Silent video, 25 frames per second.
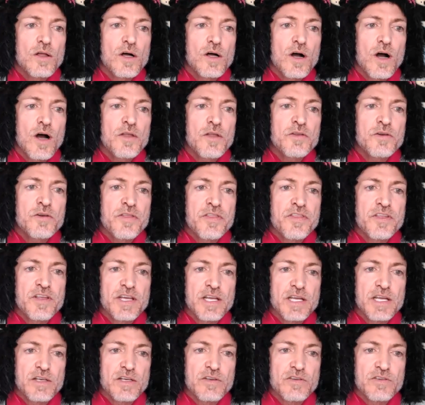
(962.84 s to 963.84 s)
other
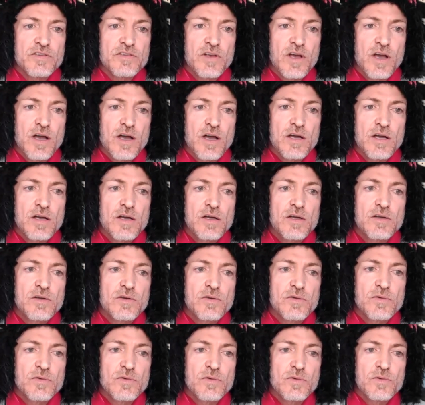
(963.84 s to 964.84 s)
things
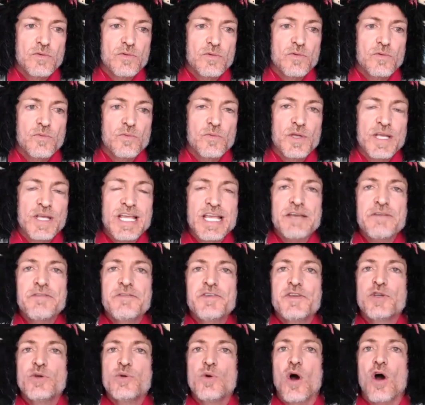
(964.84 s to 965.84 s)
uh,
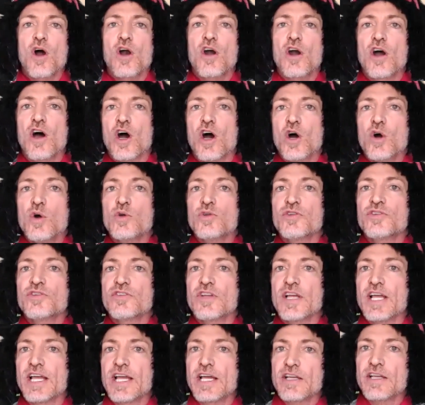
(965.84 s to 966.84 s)
if you are a
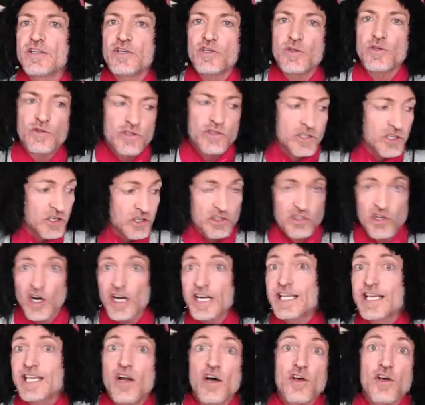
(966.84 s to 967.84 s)
host and you, are trying
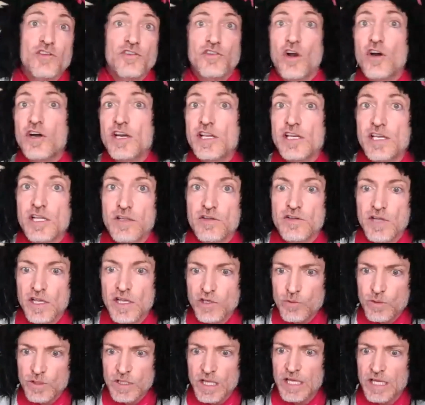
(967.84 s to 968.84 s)
to get all started and,
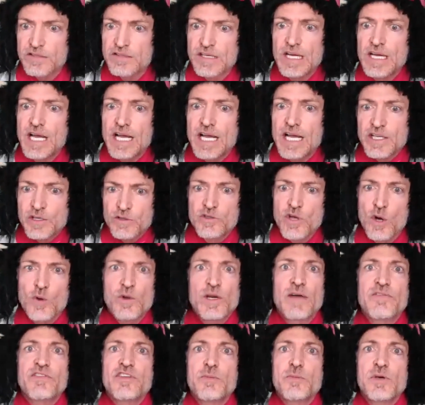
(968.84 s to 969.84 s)
and, you realize you don't
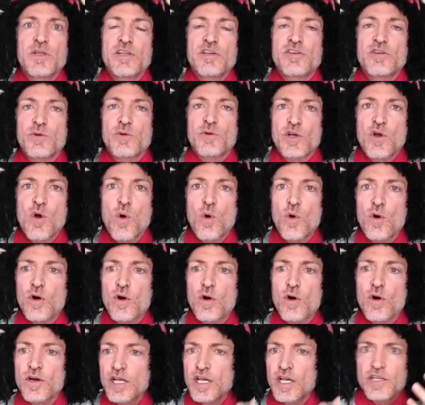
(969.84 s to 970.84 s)
have the ability to
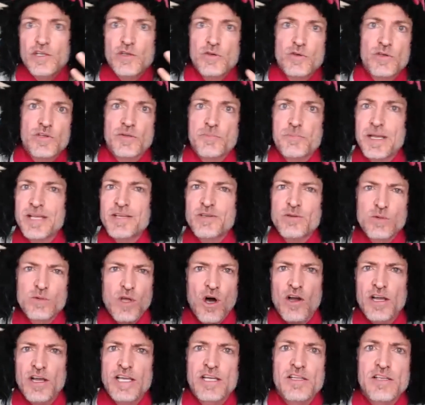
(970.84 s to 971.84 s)
record you, it made you
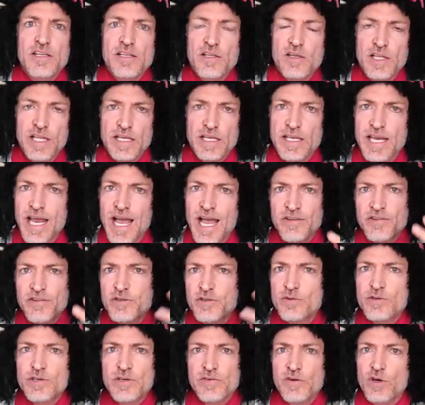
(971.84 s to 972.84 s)
log in uh, like
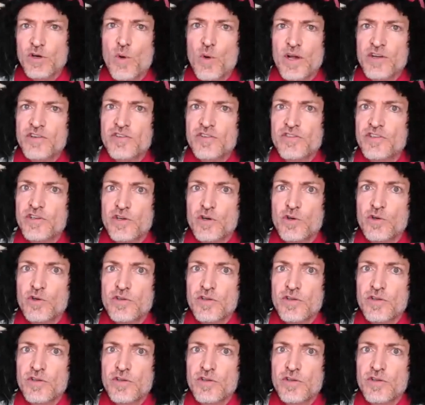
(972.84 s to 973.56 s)
ask you different questions than